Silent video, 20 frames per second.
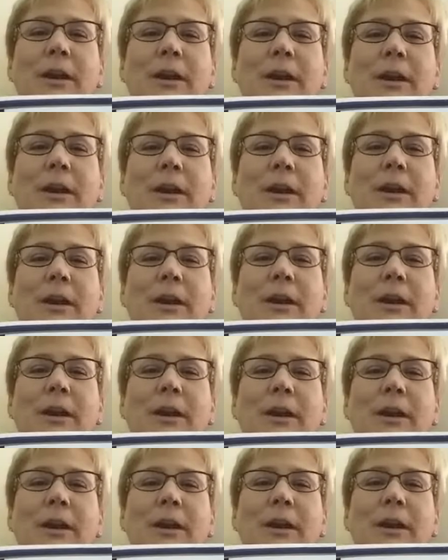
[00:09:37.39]
their own
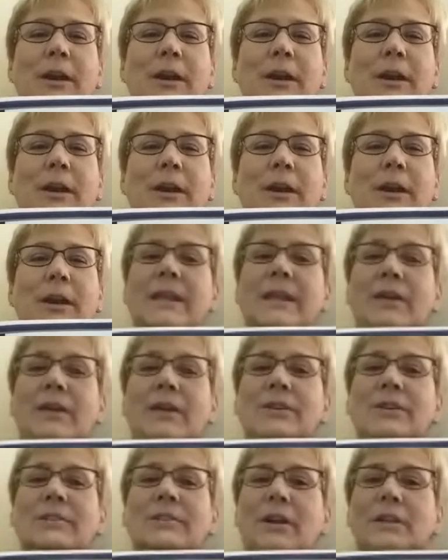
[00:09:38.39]
home. However,
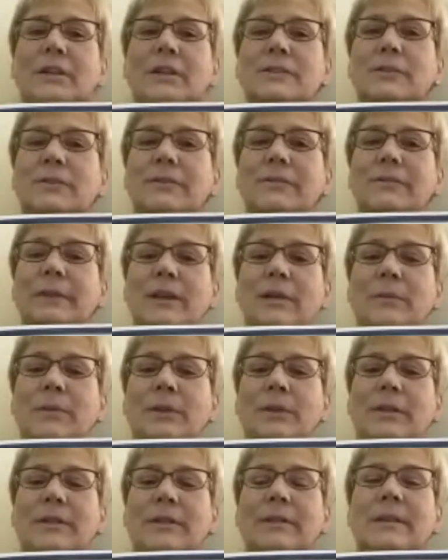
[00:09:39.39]
care is also
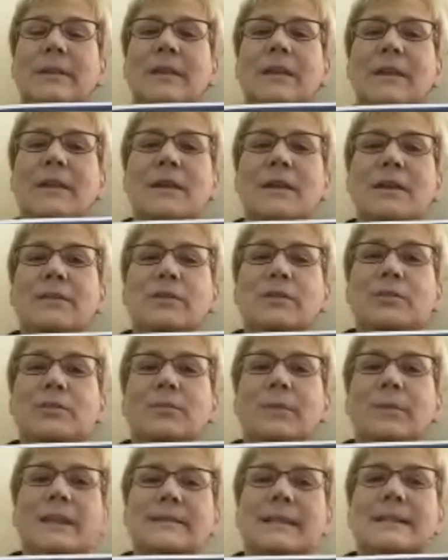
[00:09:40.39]
available for
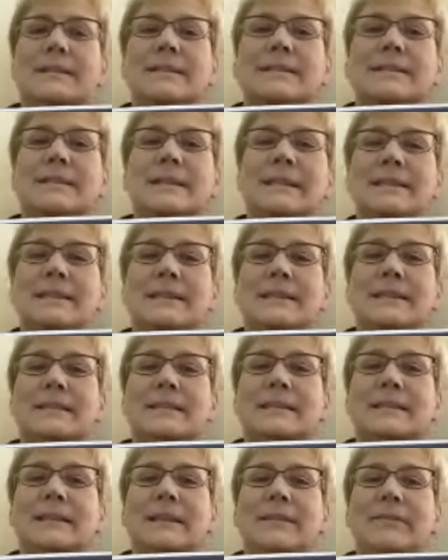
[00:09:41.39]
residents in
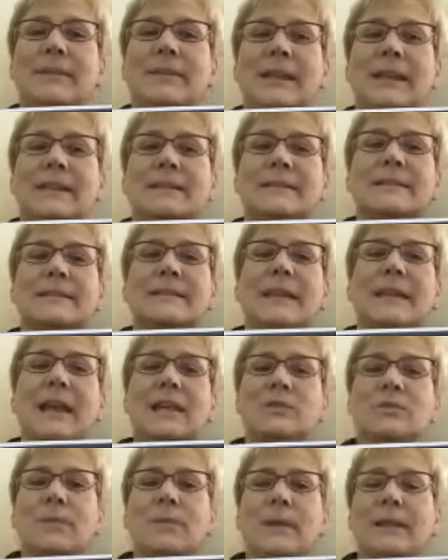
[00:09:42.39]
assisted livings
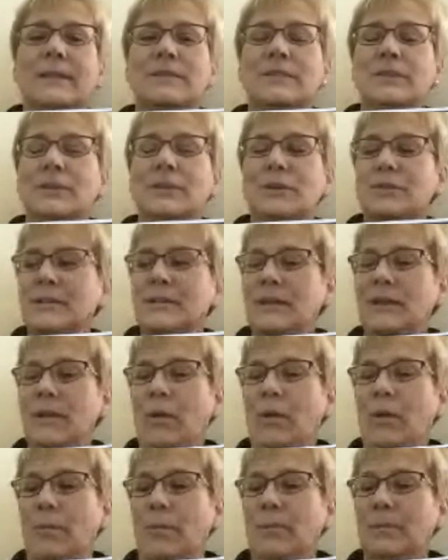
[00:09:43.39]
as well as nursing
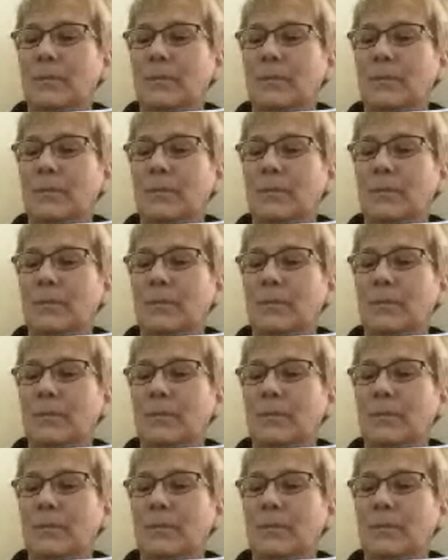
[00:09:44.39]
homes.